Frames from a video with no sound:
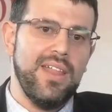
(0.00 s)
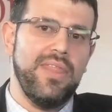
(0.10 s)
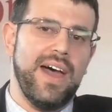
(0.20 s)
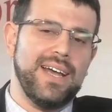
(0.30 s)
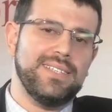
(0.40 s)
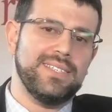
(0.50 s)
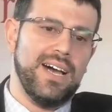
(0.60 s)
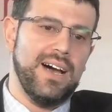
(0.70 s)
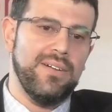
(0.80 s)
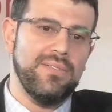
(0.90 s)
that
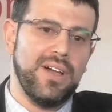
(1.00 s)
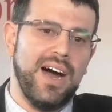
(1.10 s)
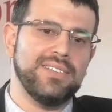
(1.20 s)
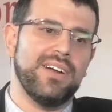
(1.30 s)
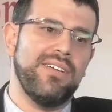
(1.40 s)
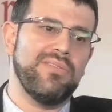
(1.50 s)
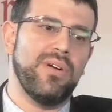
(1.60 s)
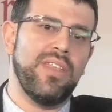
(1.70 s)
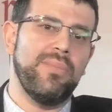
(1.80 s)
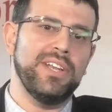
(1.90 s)
Qatar is
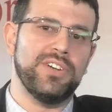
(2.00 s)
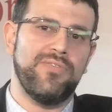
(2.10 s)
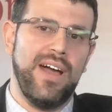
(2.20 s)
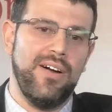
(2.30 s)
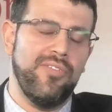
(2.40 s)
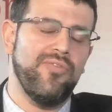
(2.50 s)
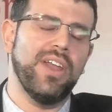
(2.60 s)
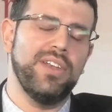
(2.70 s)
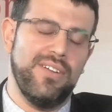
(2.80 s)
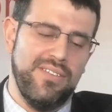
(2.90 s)
one of the major
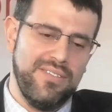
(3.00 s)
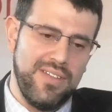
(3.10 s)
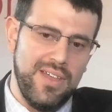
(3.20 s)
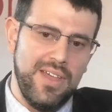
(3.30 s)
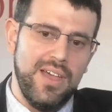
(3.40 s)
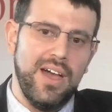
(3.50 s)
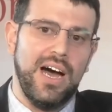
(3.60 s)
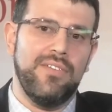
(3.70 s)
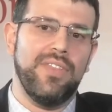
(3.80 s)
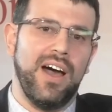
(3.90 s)
funders
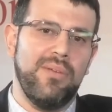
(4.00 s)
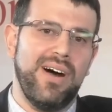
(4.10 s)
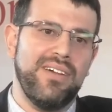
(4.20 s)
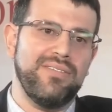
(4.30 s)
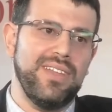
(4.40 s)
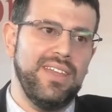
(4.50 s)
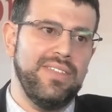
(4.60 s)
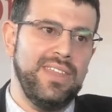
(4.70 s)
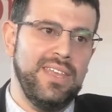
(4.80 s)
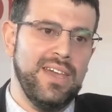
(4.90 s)
of Hamas in
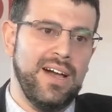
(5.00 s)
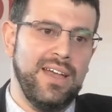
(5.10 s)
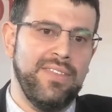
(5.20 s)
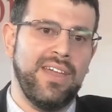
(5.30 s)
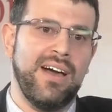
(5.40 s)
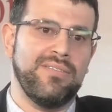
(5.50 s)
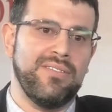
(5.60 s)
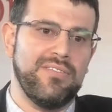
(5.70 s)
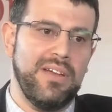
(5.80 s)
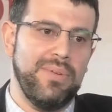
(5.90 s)
the Gaza
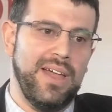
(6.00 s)
Strip.